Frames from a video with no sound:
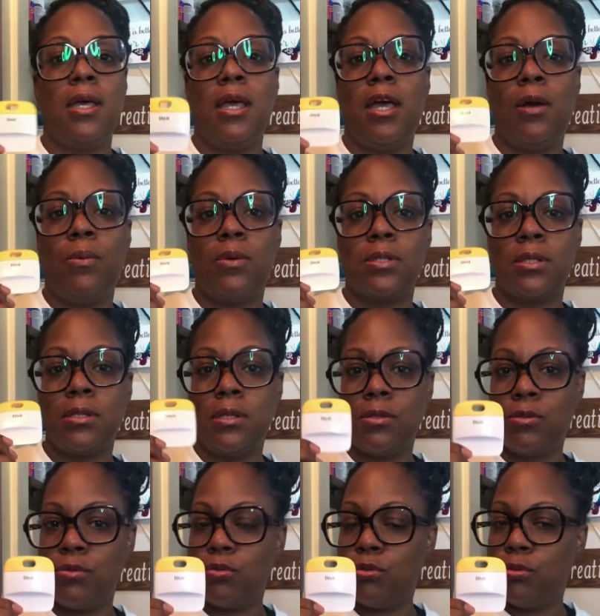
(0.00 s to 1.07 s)
It was a
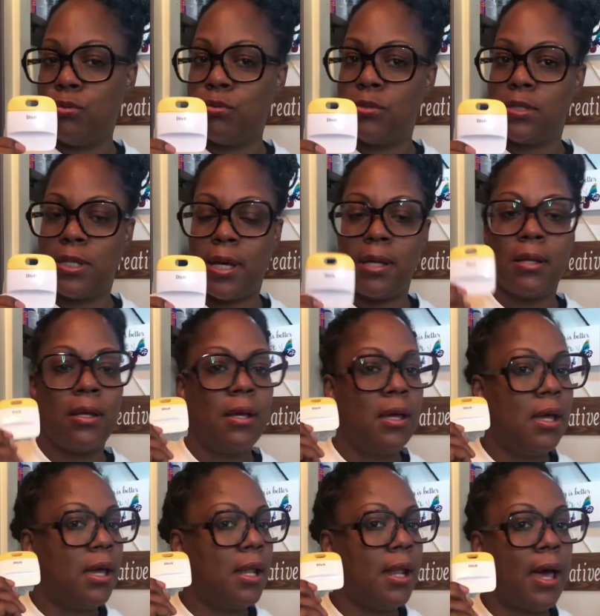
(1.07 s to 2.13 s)
little tool set.
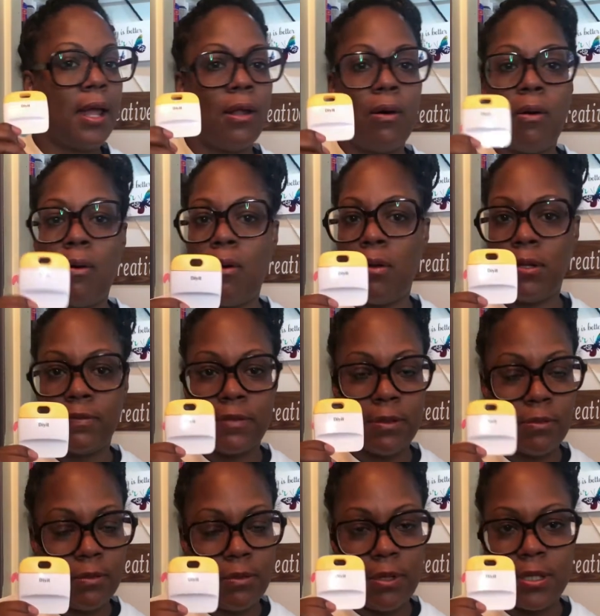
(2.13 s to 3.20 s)
It had all of the
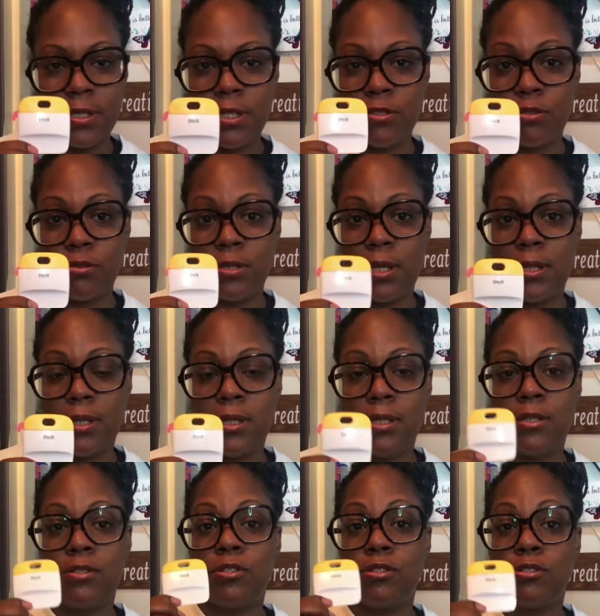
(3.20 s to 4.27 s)
essentials I
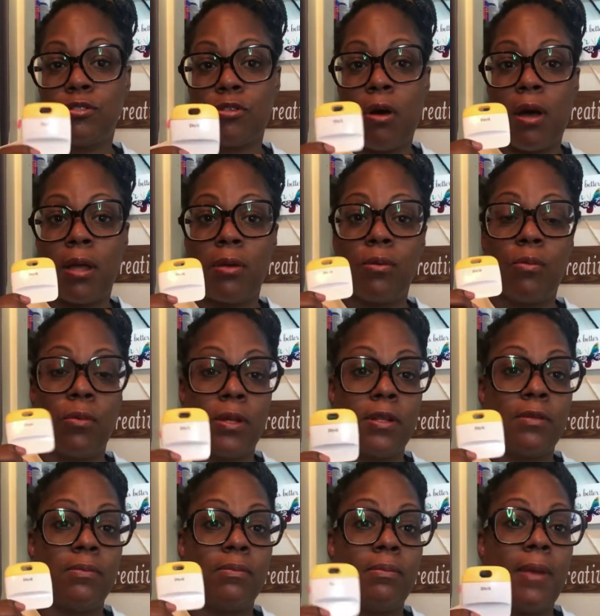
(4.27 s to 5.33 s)
needed to start with
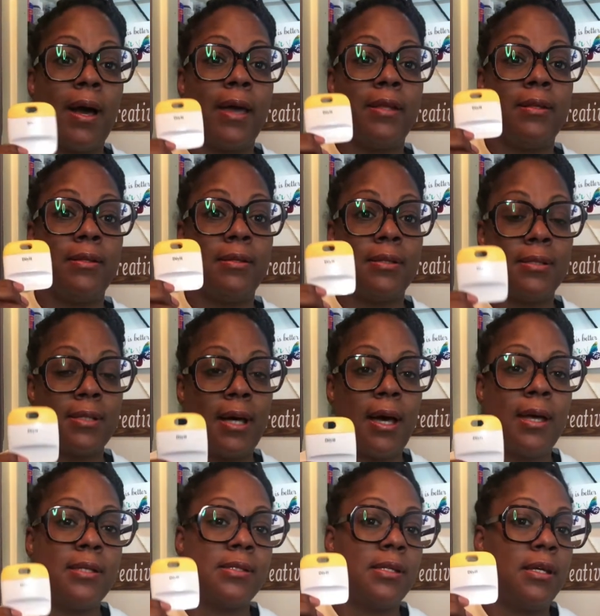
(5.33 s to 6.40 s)
my
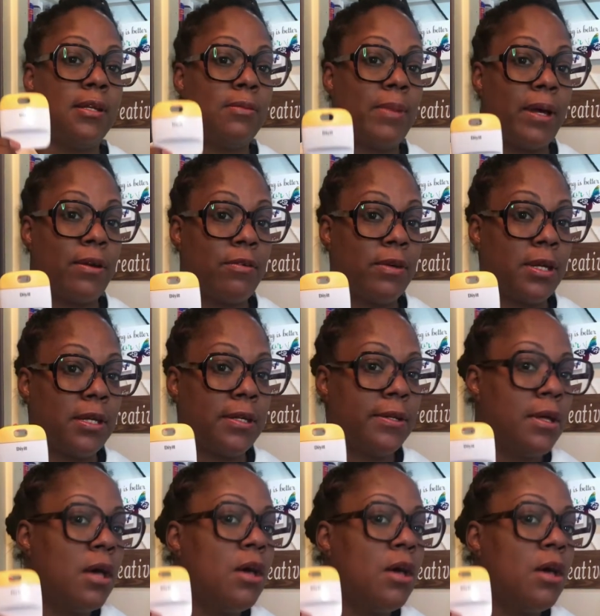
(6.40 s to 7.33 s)
design in my Cricut.